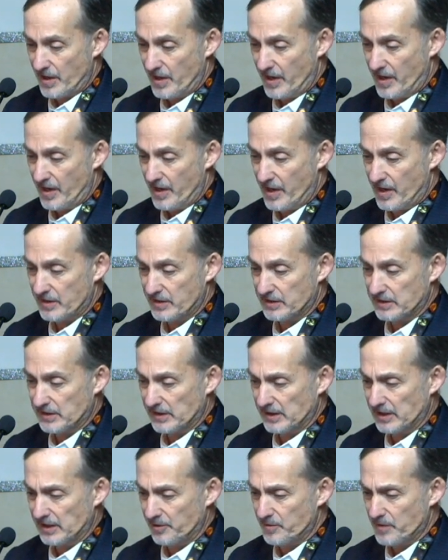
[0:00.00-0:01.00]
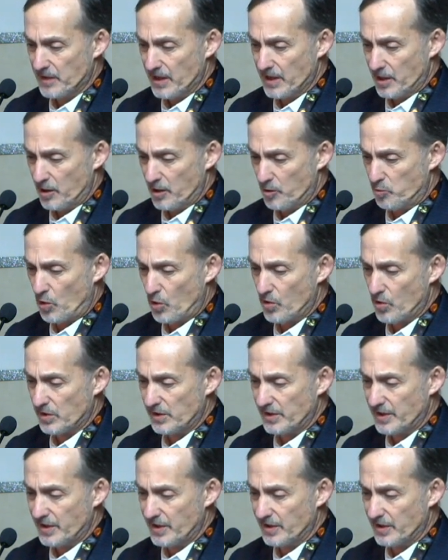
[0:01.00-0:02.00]
And
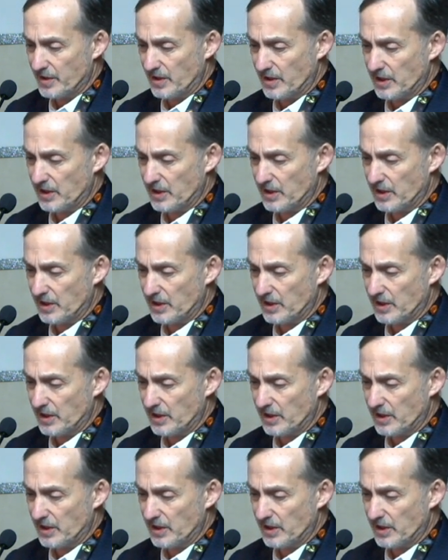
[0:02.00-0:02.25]
importantly,